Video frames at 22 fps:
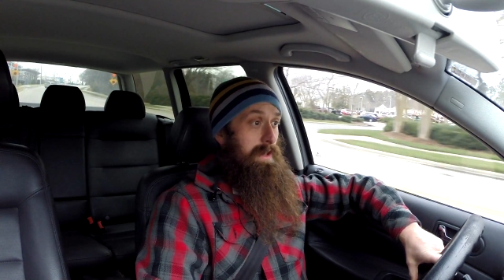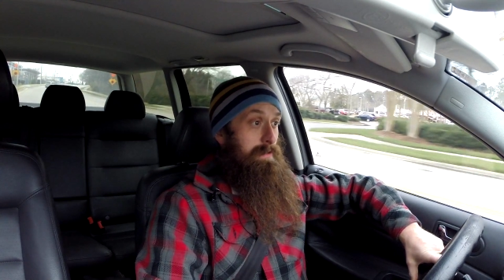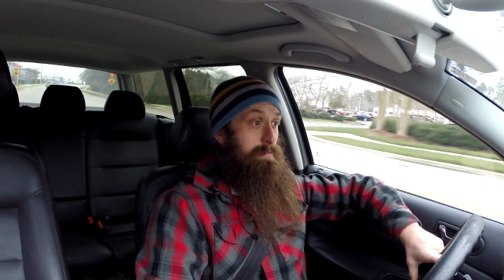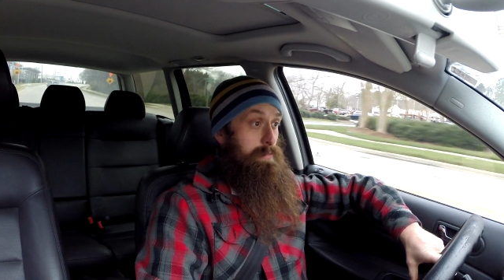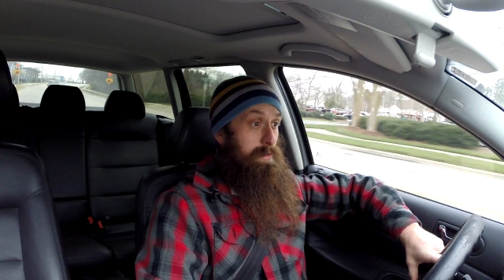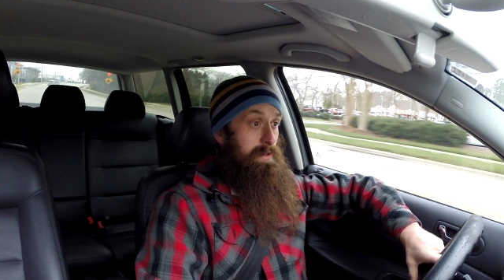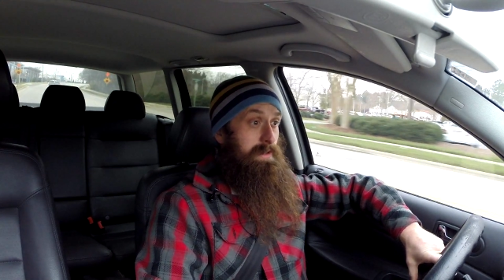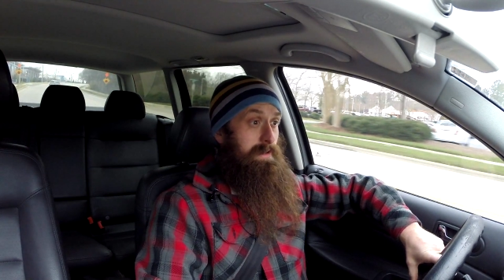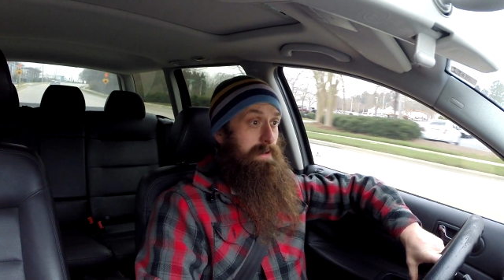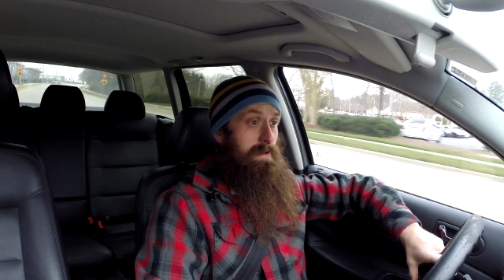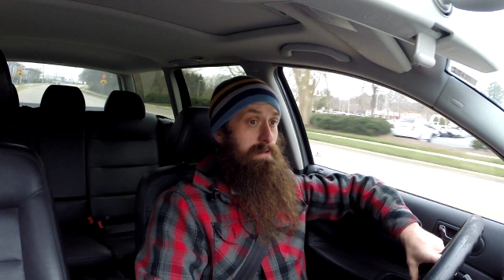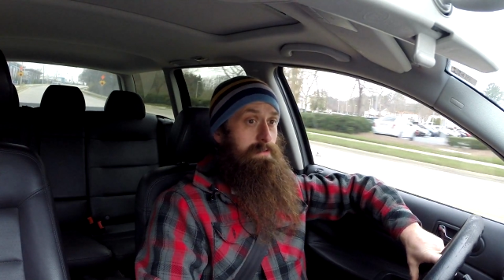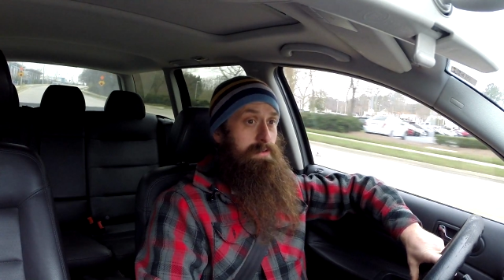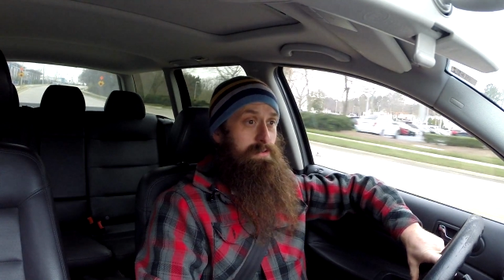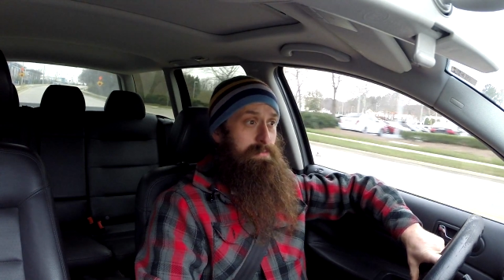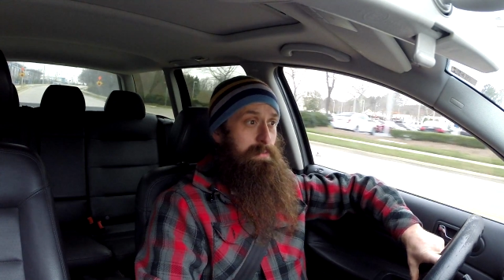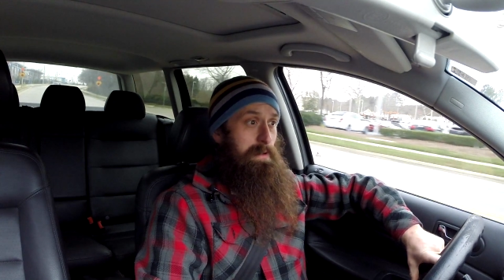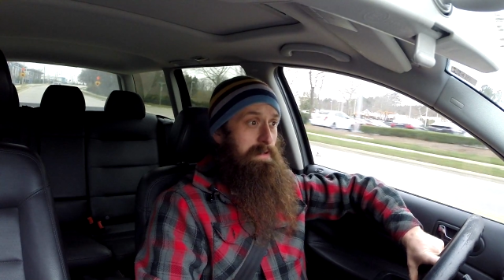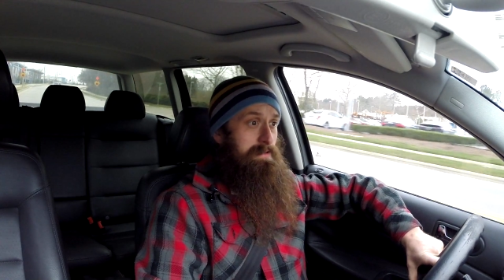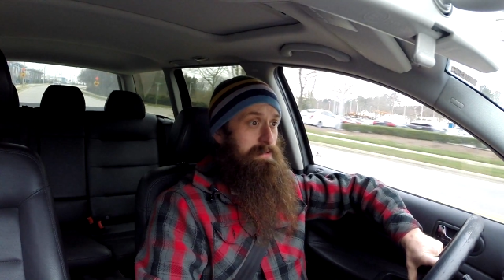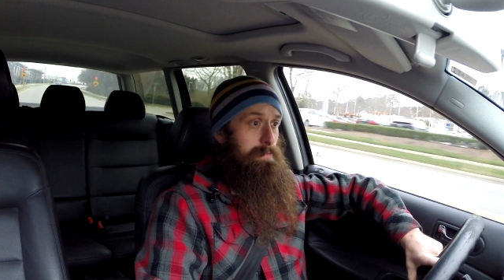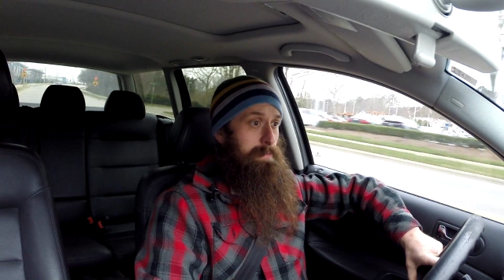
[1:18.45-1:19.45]
and really our
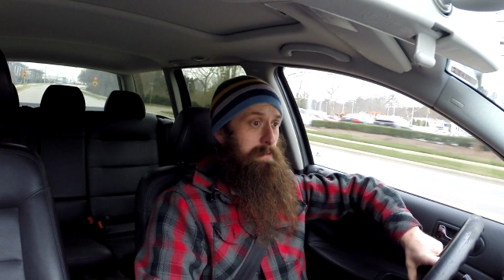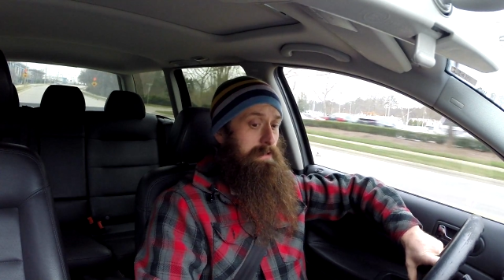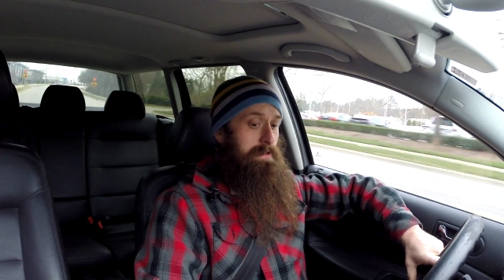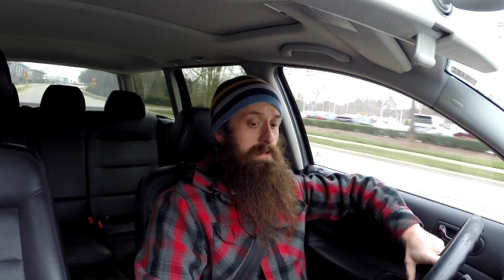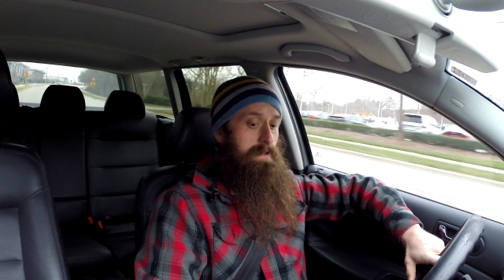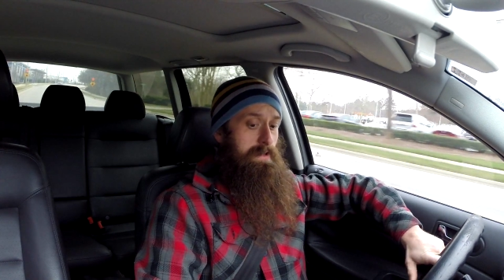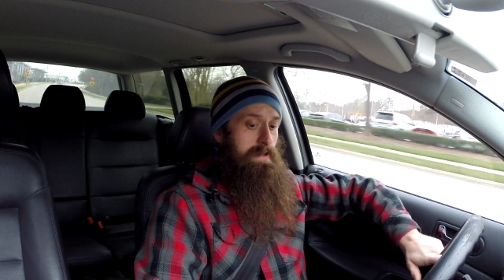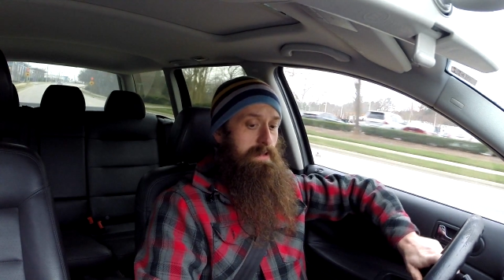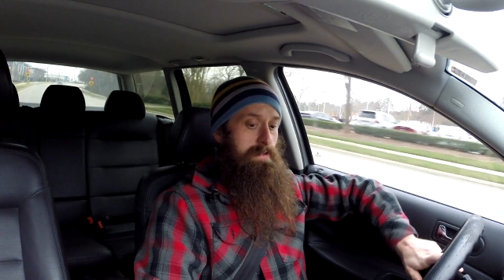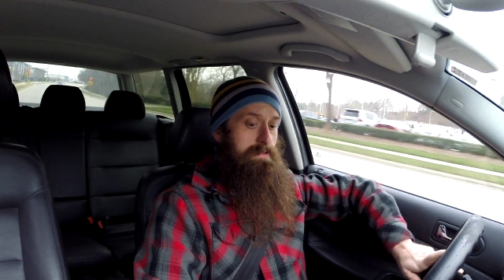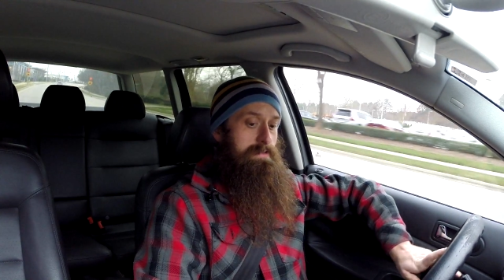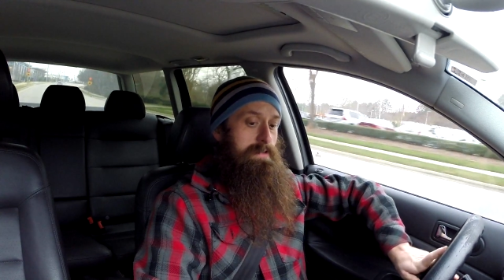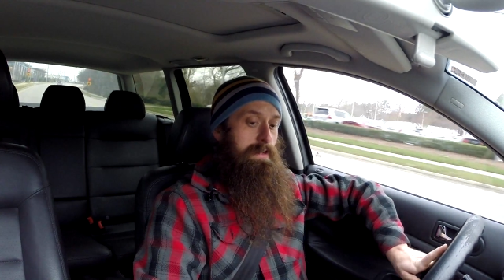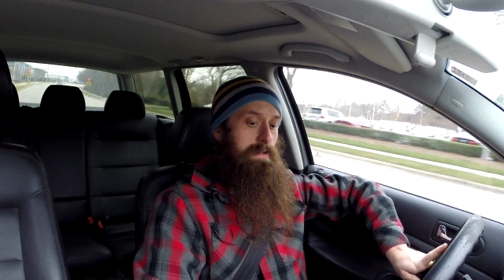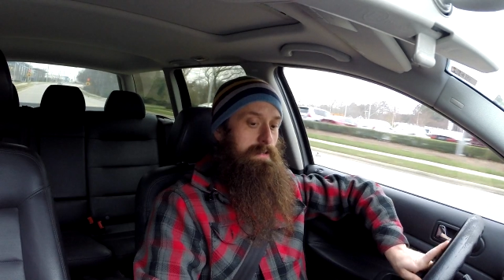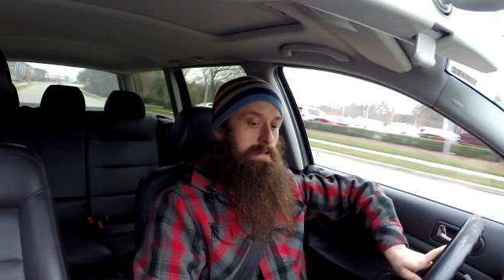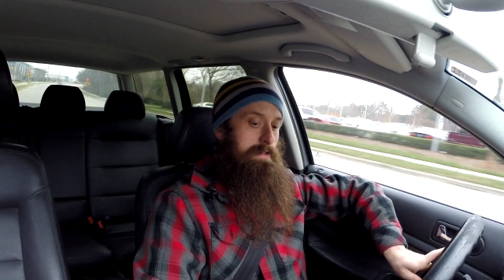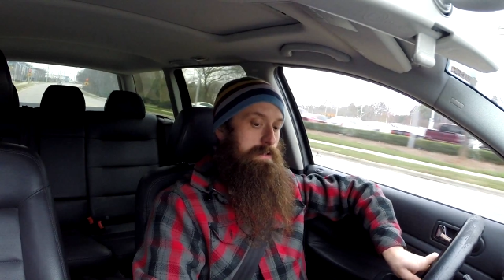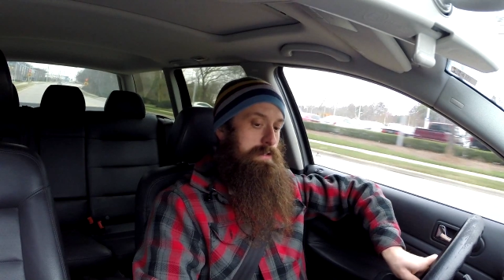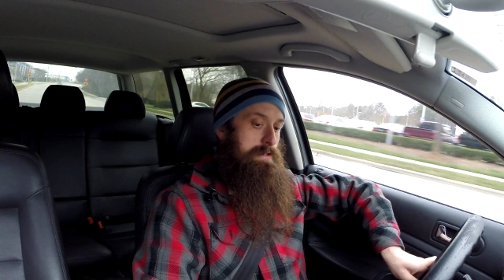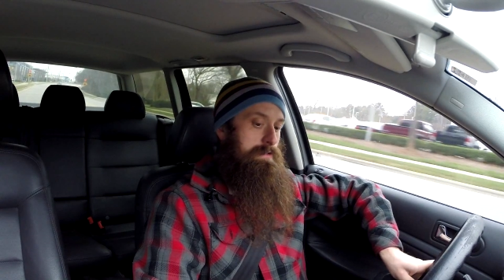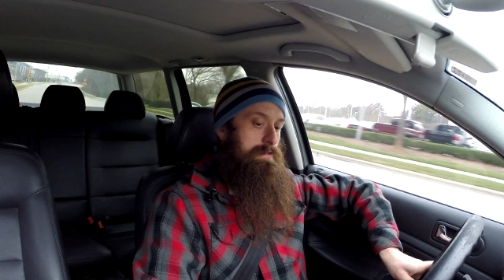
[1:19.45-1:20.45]
responsibility as
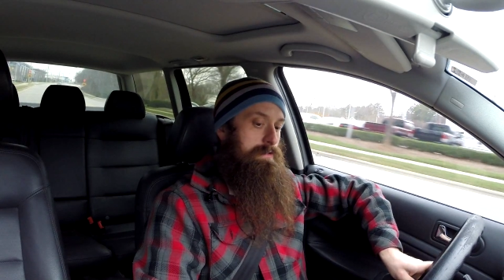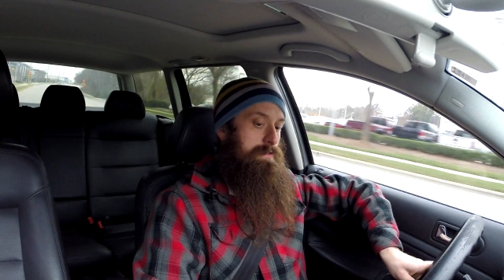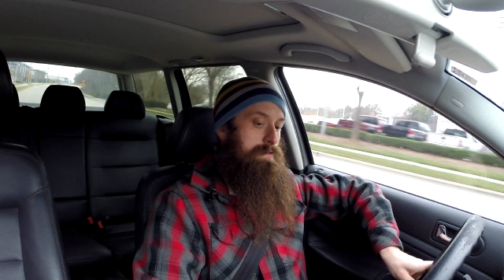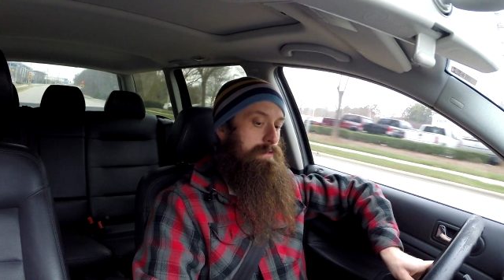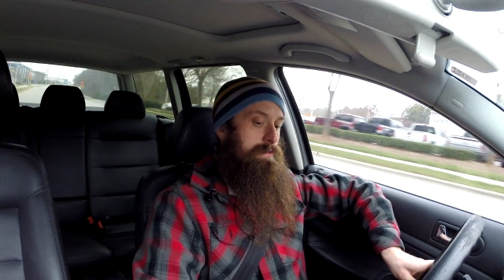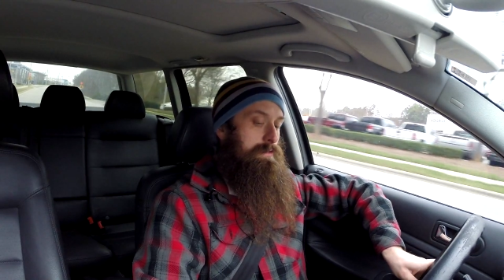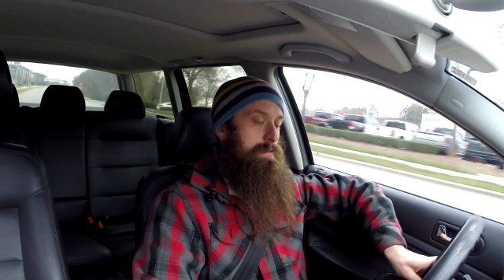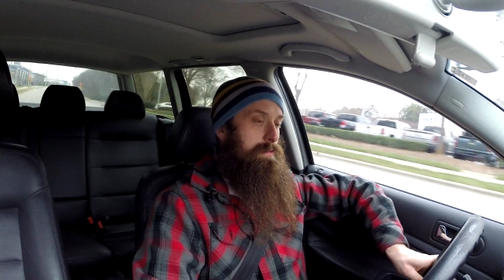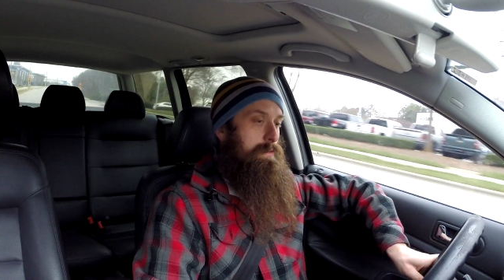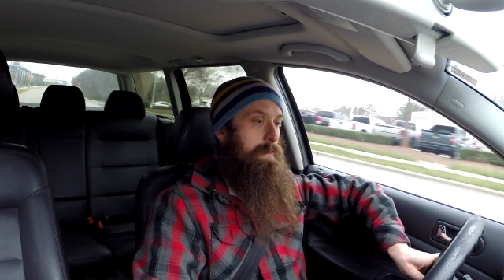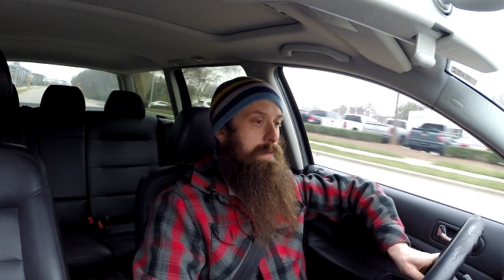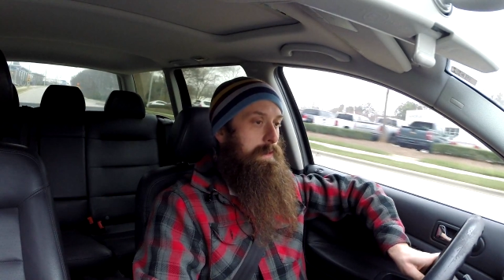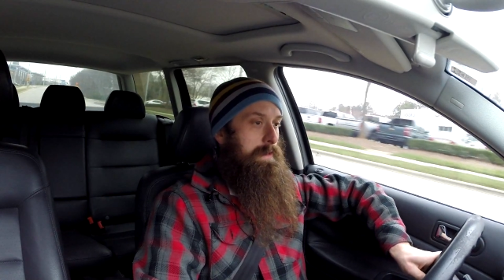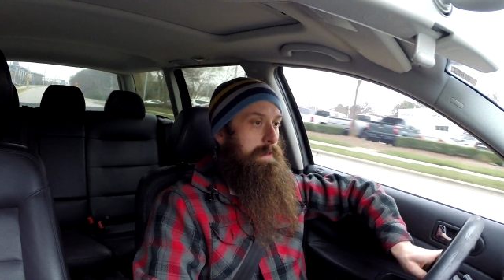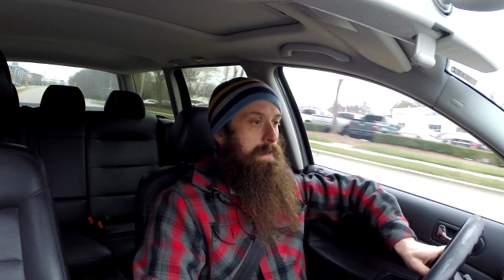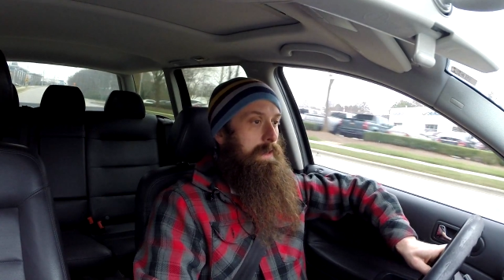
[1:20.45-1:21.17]
technicians, too.